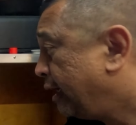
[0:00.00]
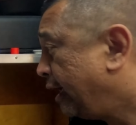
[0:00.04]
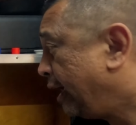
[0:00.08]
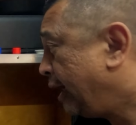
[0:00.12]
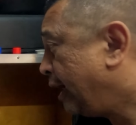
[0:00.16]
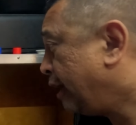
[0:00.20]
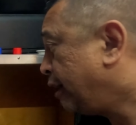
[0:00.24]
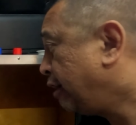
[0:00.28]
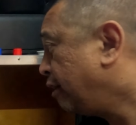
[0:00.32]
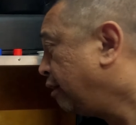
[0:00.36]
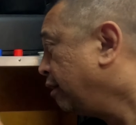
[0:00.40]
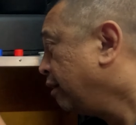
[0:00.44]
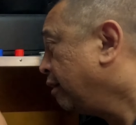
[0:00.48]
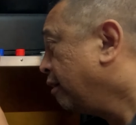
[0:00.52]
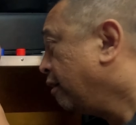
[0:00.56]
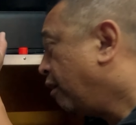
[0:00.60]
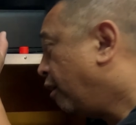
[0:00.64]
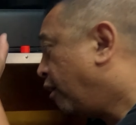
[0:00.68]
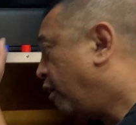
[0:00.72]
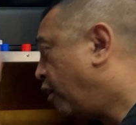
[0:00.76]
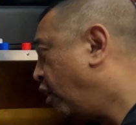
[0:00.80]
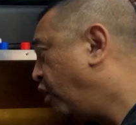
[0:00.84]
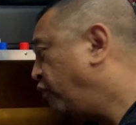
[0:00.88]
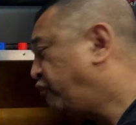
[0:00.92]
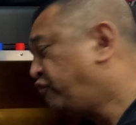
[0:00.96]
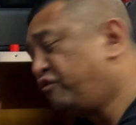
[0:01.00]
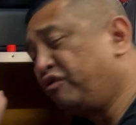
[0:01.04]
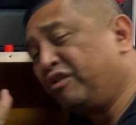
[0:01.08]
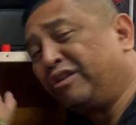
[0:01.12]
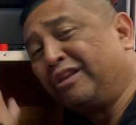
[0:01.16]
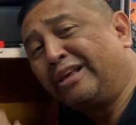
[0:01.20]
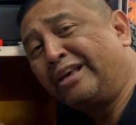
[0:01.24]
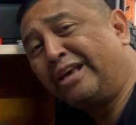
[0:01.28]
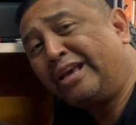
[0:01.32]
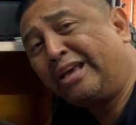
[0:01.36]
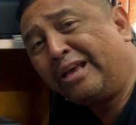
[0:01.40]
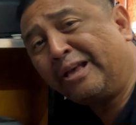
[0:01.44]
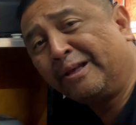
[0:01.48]
and
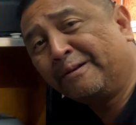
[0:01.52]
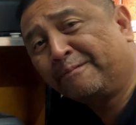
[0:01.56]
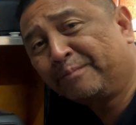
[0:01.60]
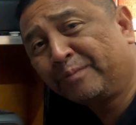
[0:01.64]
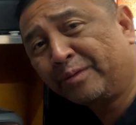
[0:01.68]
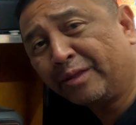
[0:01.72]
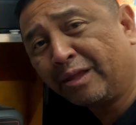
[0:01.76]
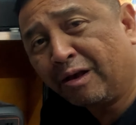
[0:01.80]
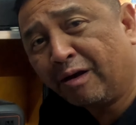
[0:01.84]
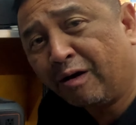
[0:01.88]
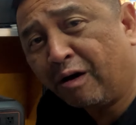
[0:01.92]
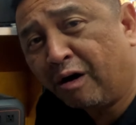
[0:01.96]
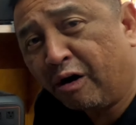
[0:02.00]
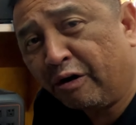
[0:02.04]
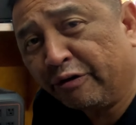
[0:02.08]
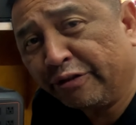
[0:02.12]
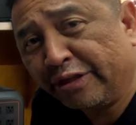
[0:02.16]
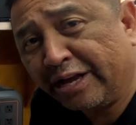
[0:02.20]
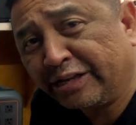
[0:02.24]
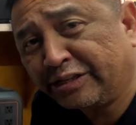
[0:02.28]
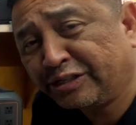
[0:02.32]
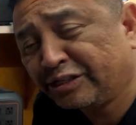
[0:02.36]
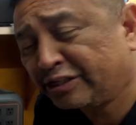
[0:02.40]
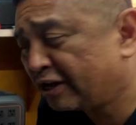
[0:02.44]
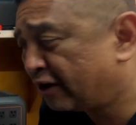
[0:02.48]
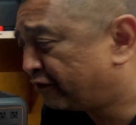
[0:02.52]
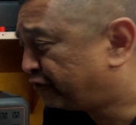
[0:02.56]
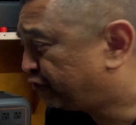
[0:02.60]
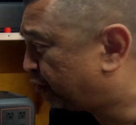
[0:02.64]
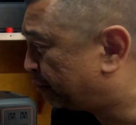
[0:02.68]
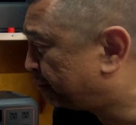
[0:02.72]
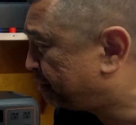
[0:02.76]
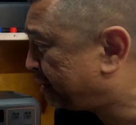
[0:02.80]
hopefully all that stuff will